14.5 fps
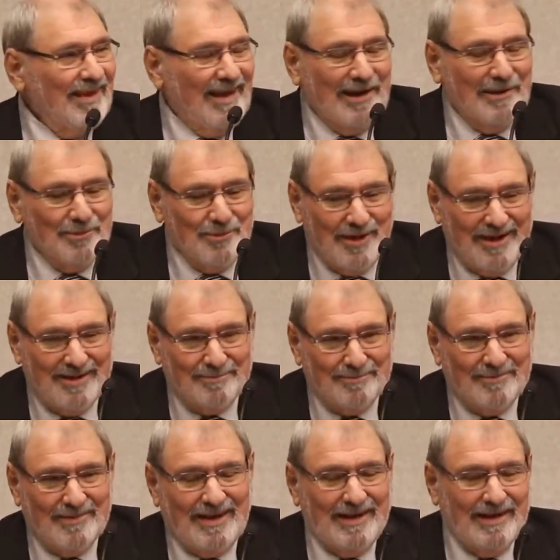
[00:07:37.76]
And he read it,
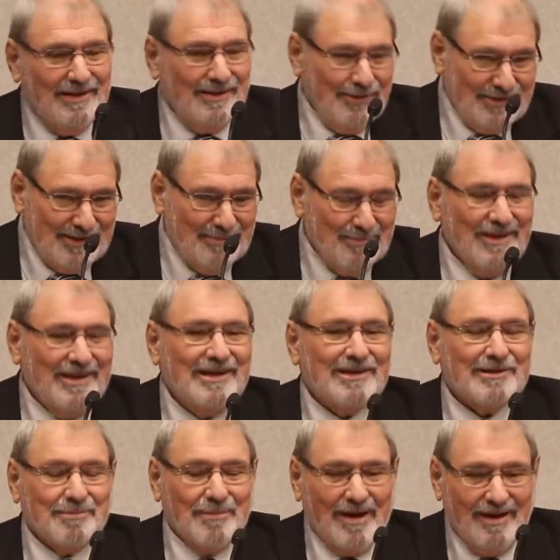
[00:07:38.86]
and he looked at me, and he
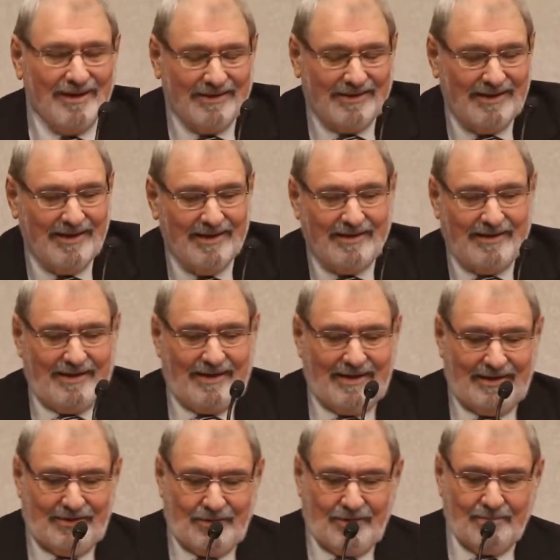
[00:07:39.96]
smiled again, and
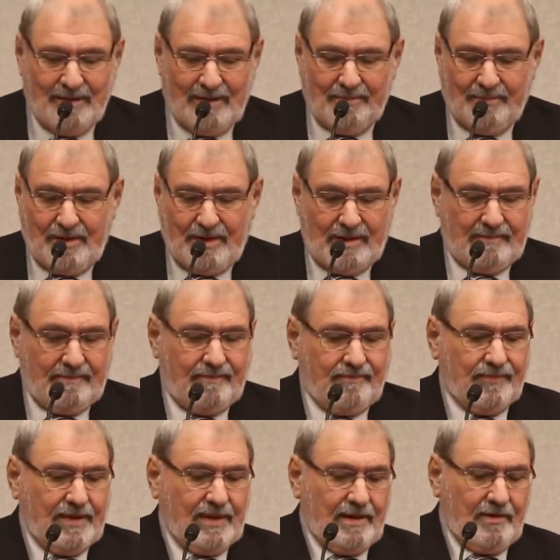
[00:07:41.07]
he took My Bright,
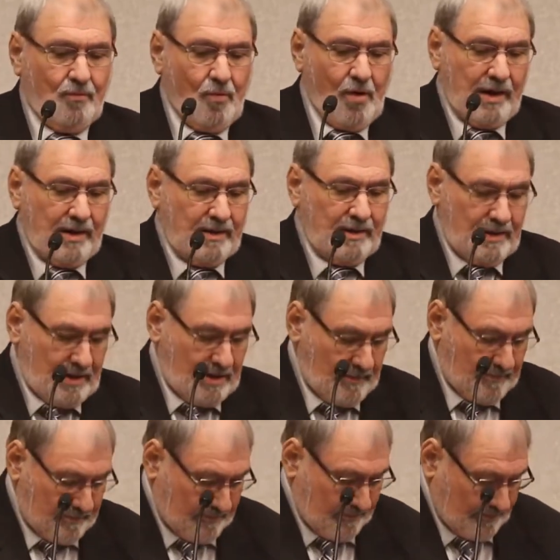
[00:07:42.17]
and he wadded it
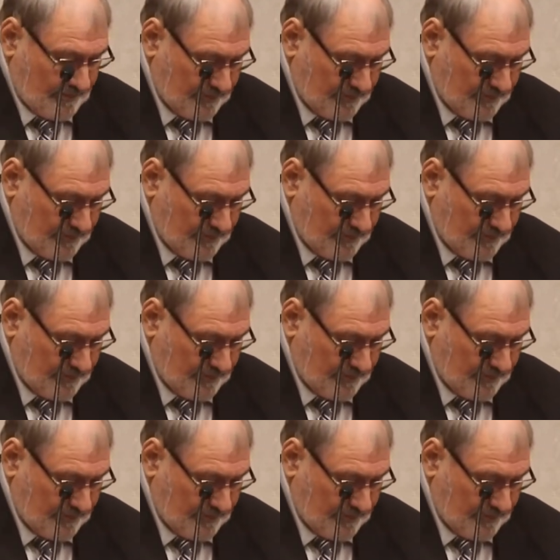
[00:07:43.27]
up,